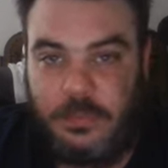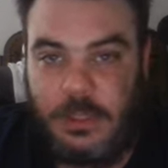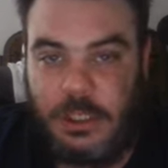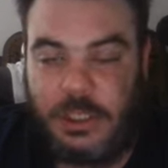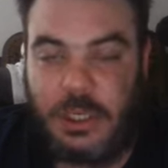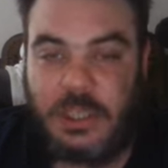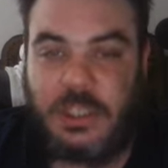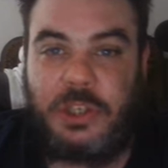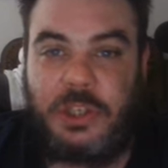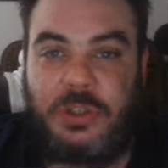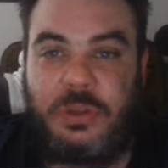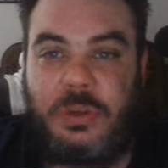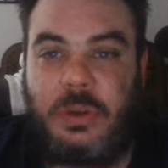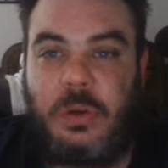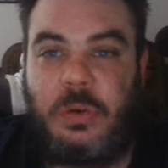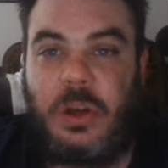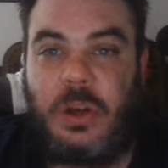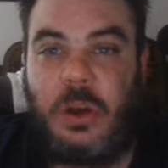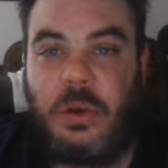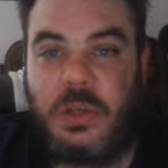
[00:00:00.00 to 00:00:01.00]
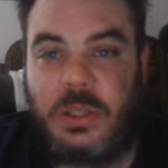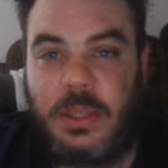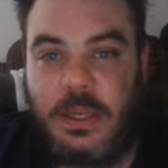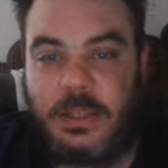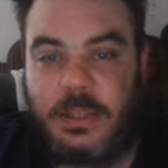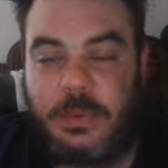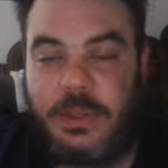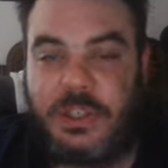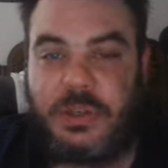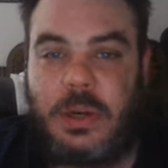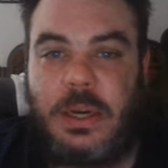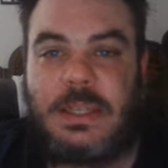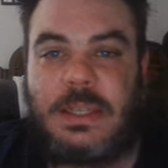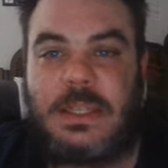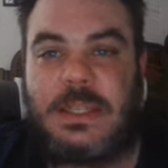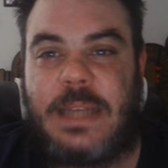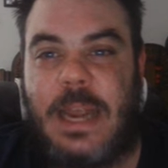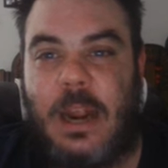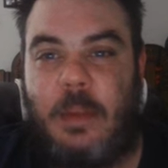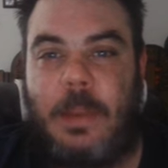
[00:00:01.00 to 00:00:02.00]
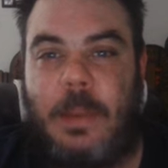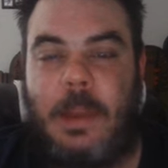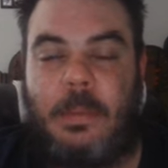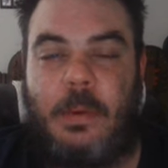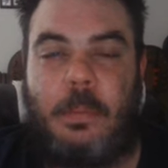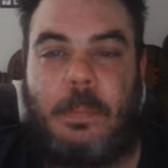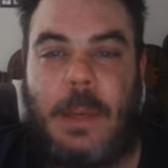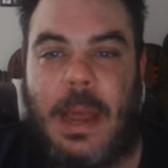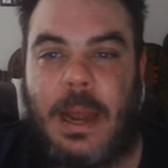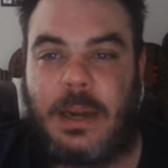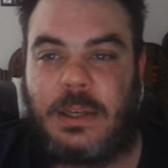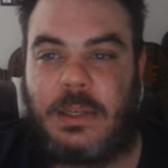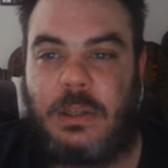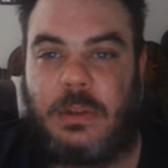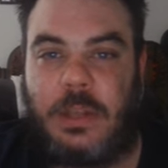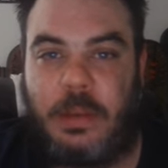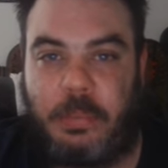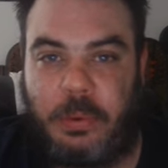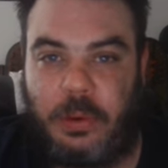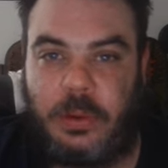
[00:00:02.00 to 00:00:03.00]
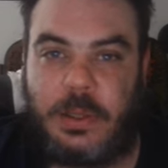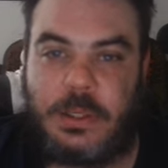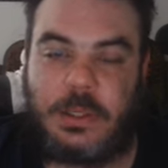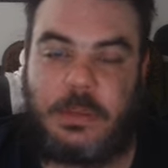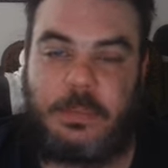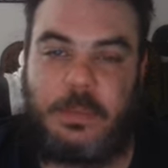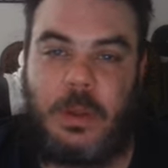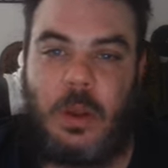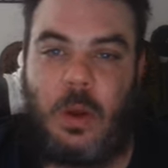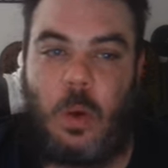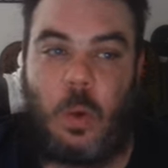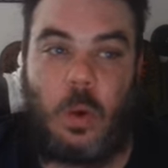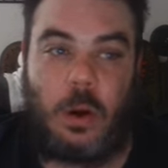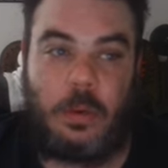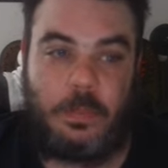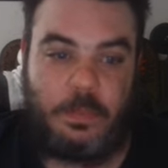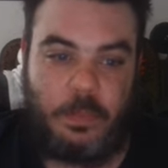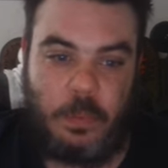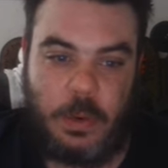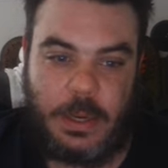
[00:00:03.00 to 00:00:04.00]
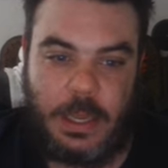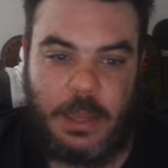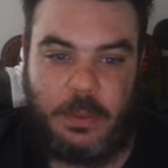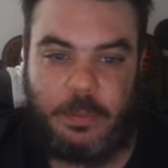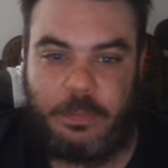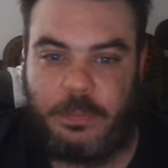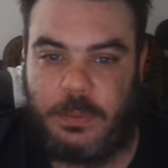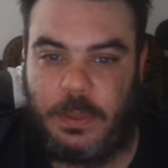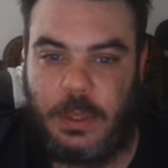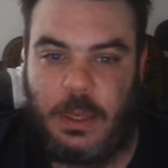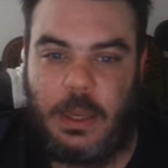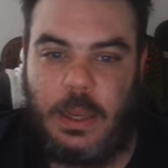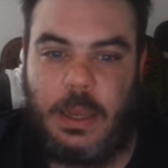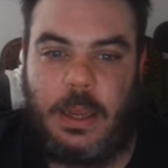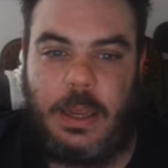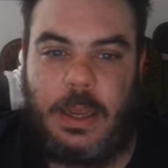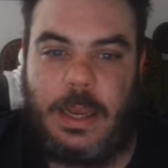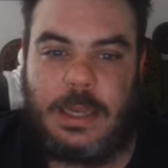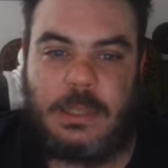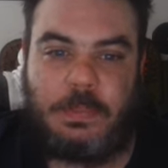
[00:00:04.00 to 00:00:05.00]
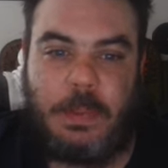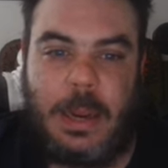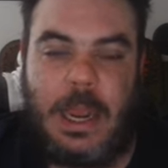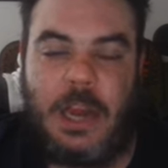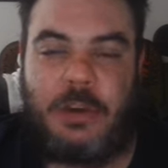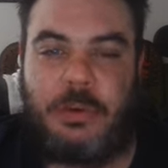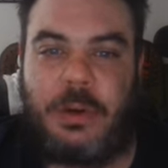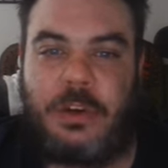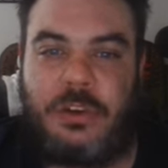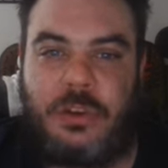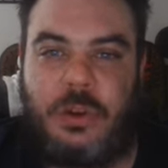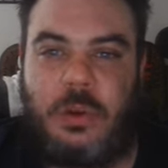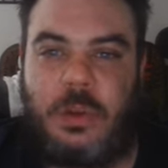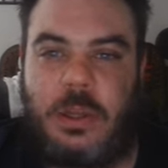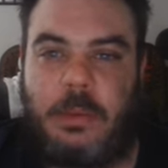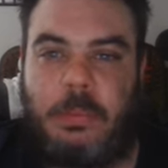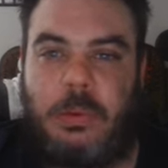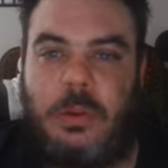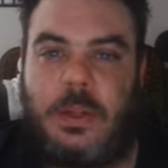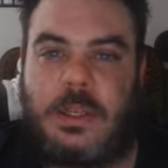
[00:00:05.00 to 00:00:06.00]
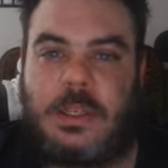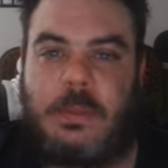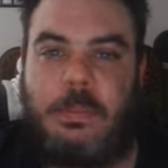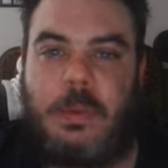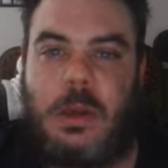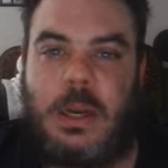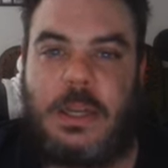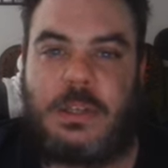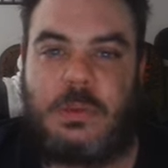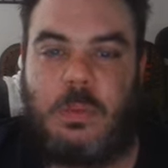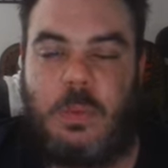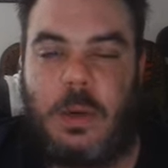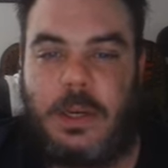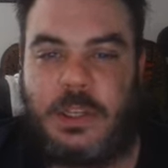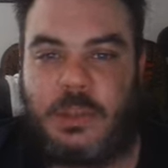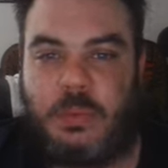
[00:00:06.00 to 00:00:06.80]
Justin Trudeau knows this, so he's trying to scare people back to liberalism or what he is pandering to liberalism, but is what